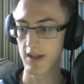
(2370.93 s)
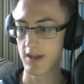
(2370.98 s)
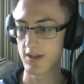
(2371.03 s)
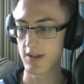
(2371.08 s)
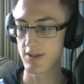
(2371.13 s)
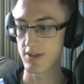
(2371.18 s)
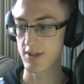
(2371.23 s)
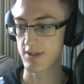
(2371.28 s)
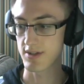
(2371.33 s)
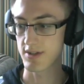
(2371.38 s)

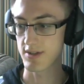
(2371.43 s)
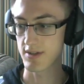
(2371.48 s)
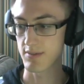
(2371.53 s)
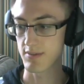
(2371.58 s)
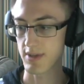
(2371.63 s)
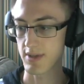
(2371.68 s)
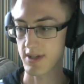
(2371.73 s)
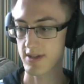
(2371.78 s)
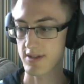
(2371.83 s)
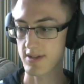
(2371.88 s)
Just to
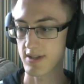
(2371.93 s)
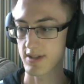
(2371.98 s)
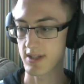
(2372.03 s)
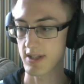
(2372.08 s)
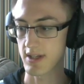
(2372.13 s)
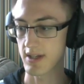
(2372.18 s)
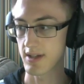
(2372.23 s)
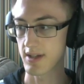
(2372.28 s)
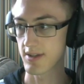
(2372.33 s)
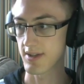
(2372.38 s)
mix
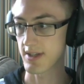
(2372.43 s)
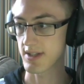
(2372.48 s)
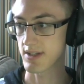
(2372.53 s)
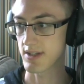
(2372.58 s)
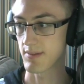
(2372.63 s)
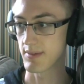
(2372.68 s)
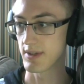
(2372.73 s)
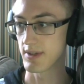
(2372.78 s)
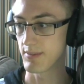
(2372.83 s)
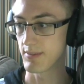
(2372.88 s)
the things
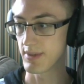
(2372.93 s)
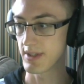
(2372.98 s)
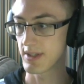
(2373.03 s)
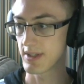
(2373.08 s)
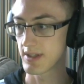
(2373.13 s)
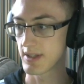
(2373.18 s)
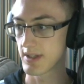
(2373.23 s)
up a little bit.